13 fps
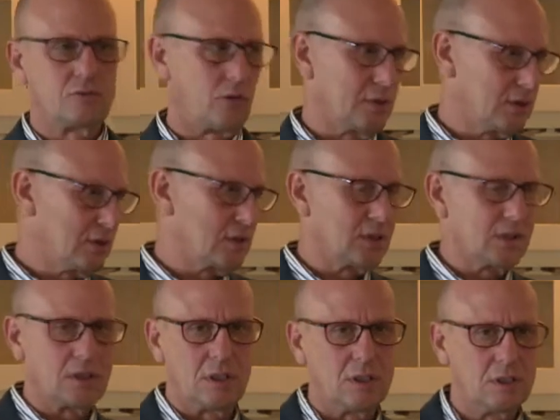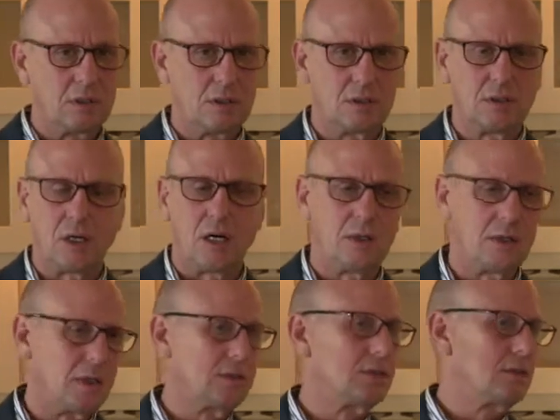for instance, a
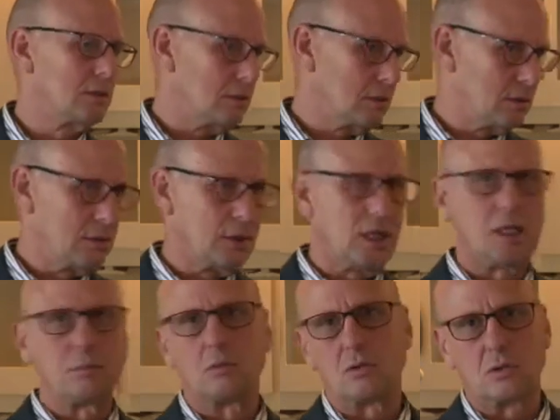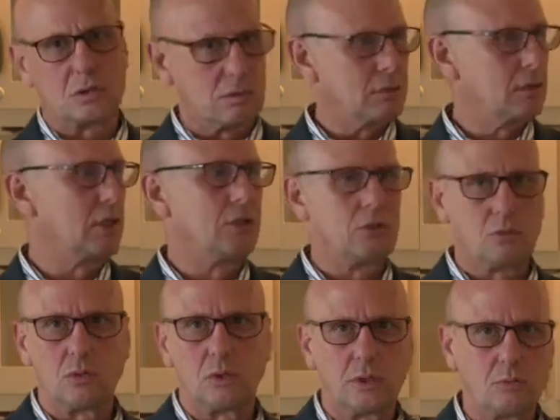nice table or something that
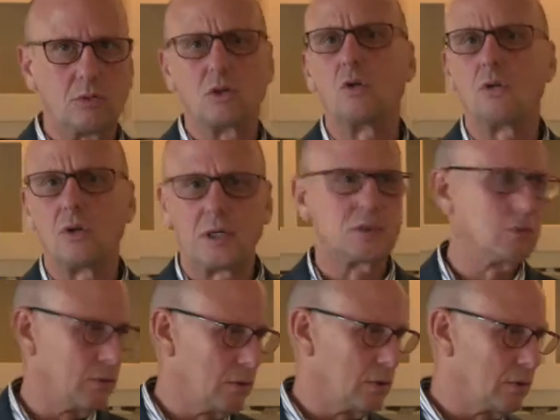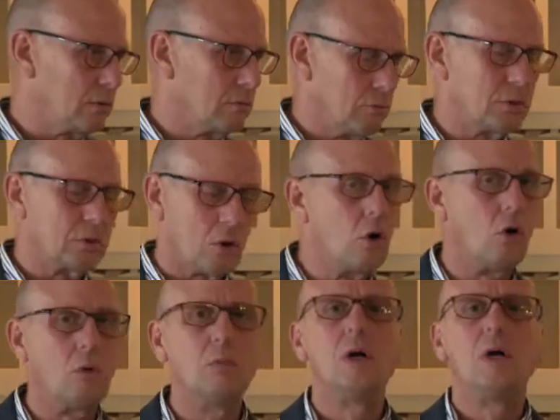you really would go nice with the
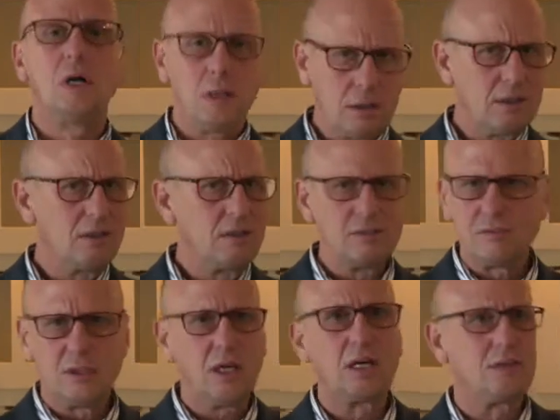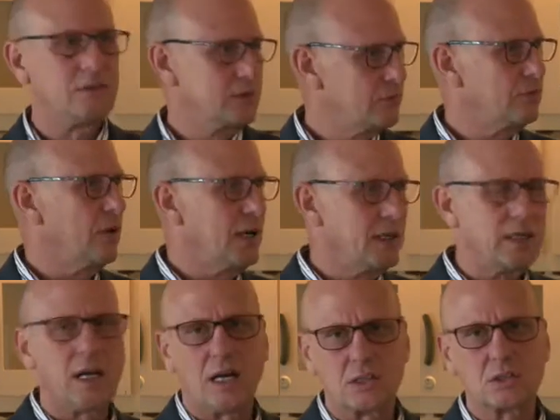home. Yeah, it's fine
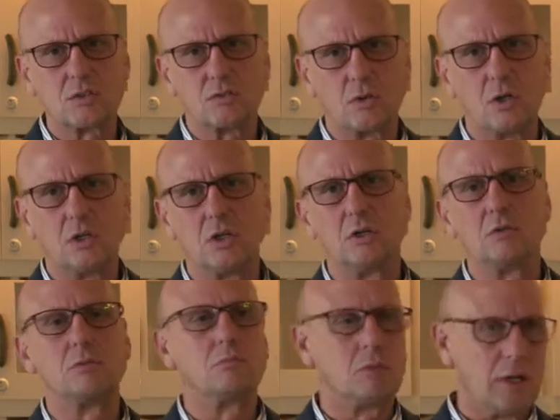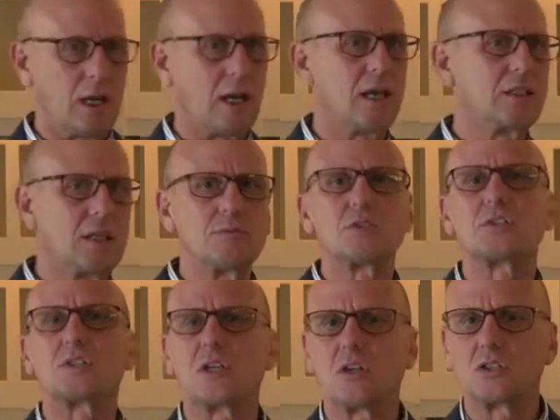to ask for it. And a lot of times the
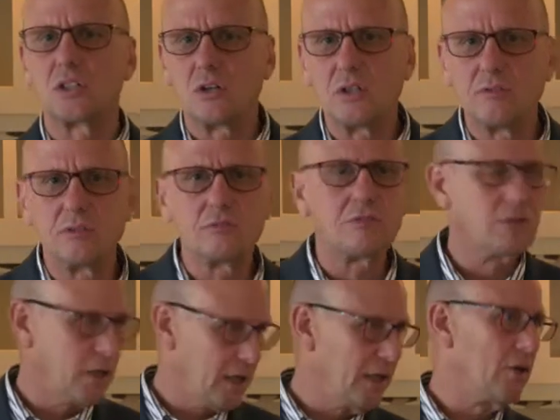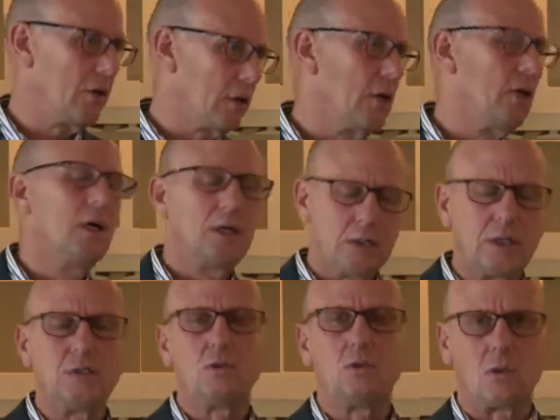sellers are even flattered
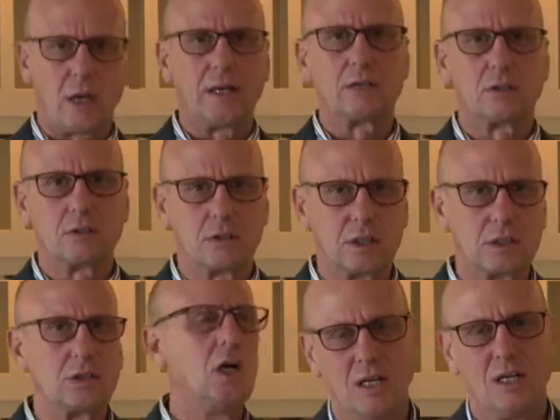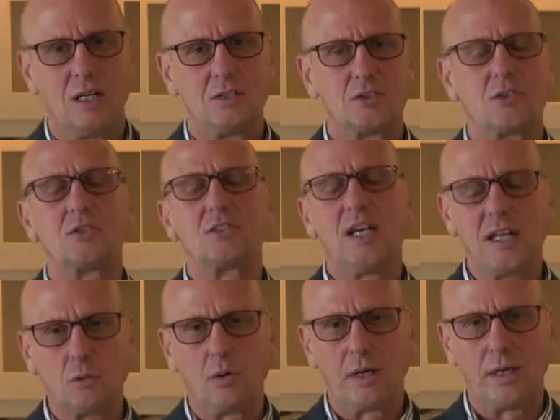that you like their things. So the
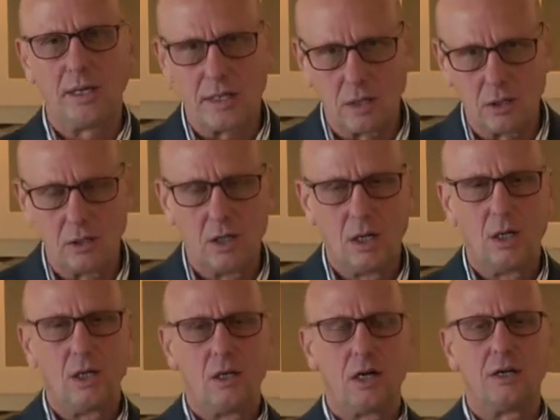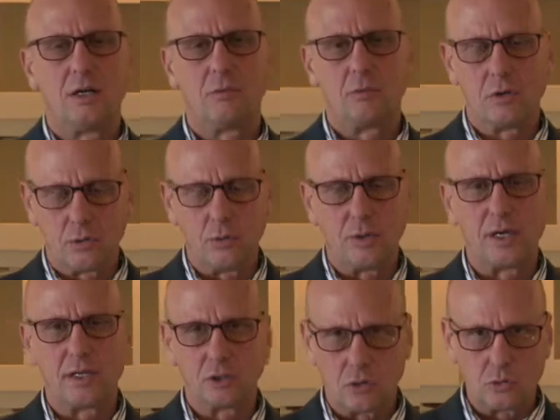takeaway here, number 3
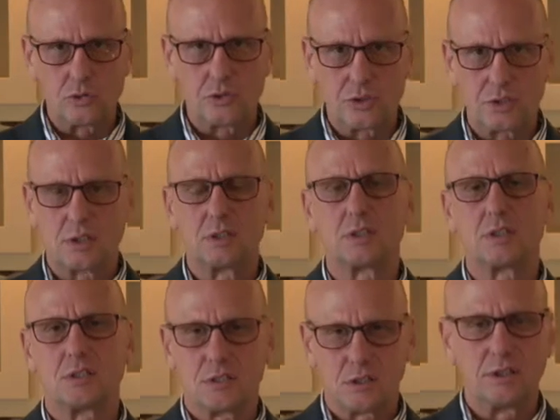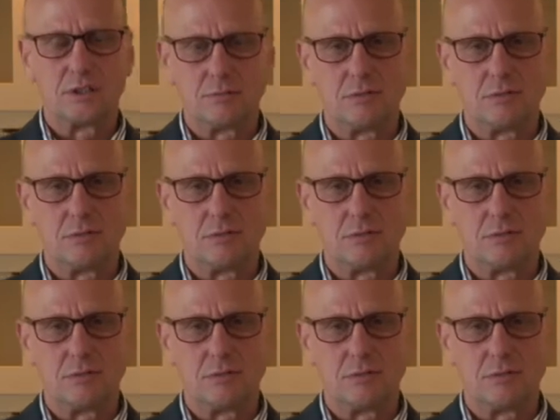on inclusions is